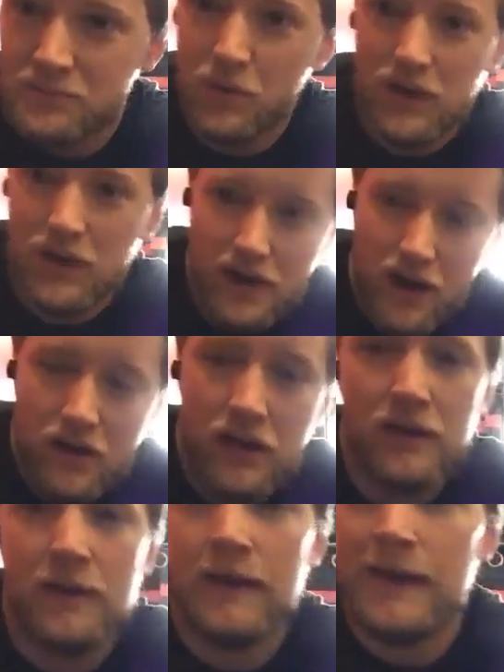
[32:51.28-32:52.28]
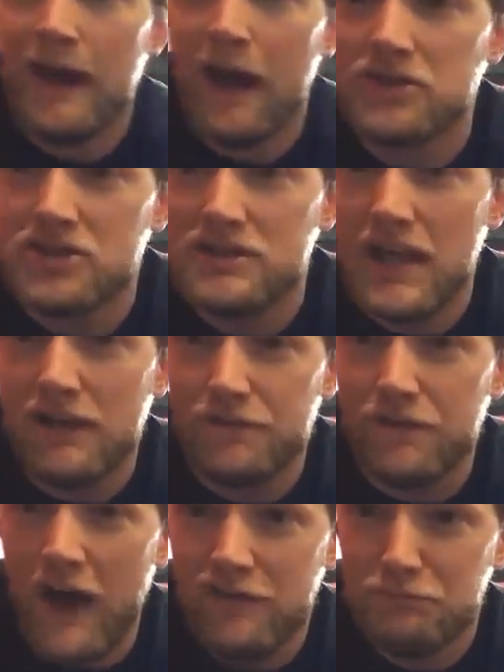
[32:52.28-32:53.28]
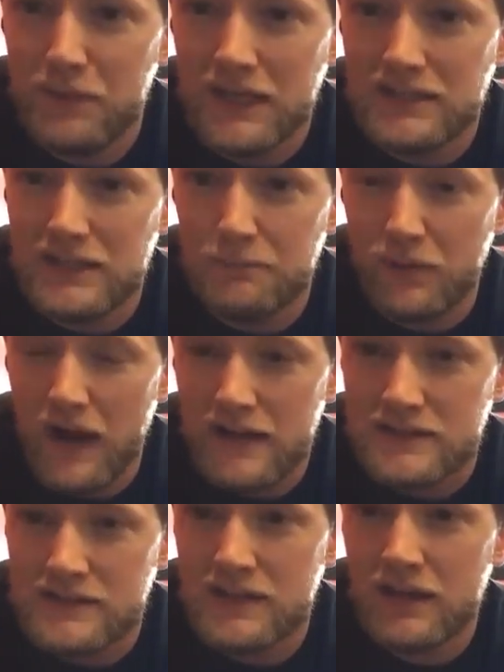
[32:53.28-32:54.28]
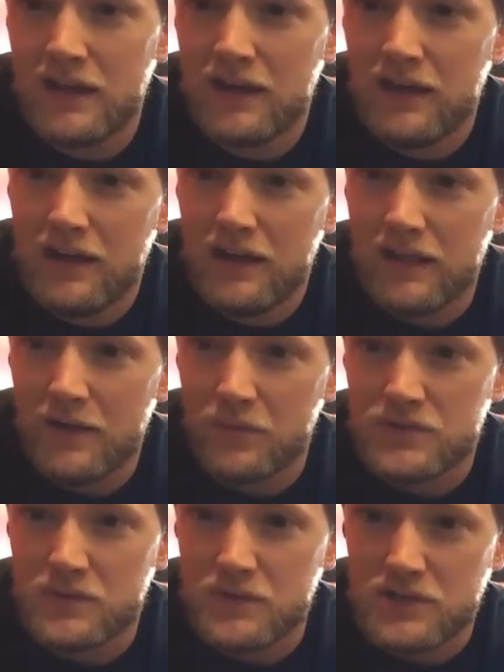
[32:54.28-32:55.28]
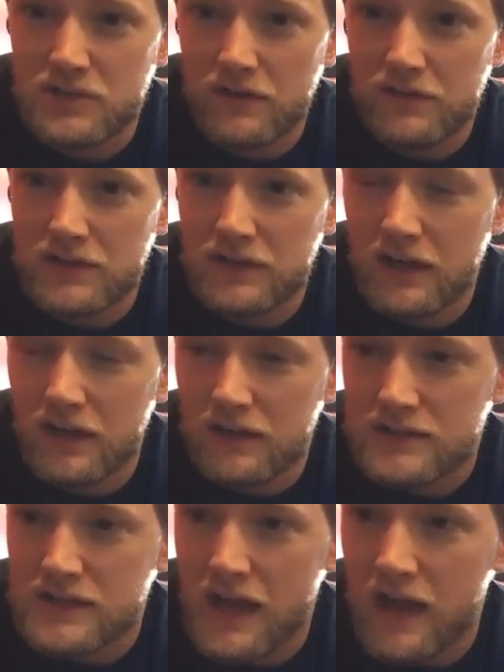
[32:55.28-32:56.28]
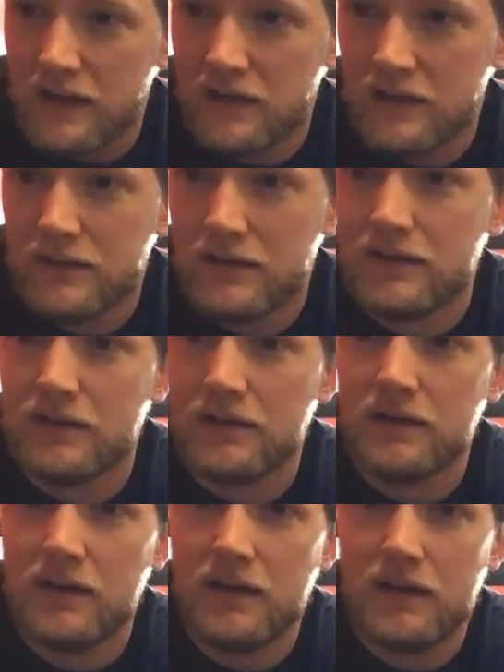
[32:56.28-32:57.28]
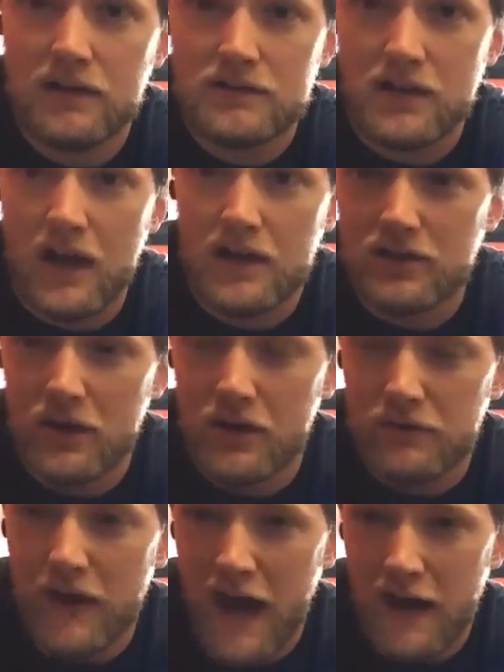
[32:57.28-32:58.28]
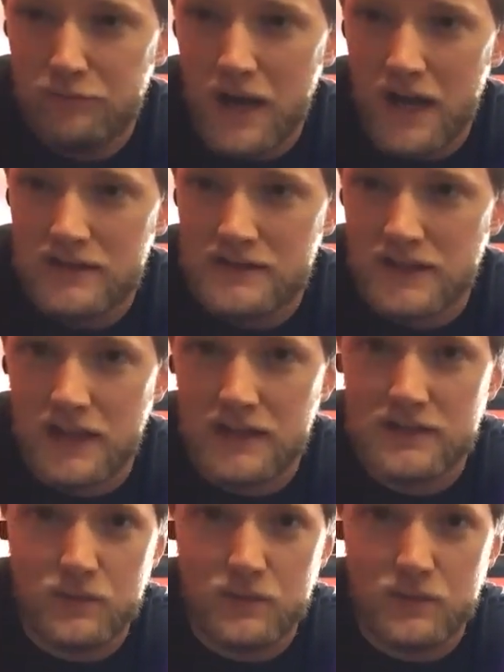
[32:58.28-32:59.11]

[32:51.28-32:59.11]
But we're gonna go, I want you to take five big deep breaths and then we'll switch it over to the other side. So on your own, five breaths and then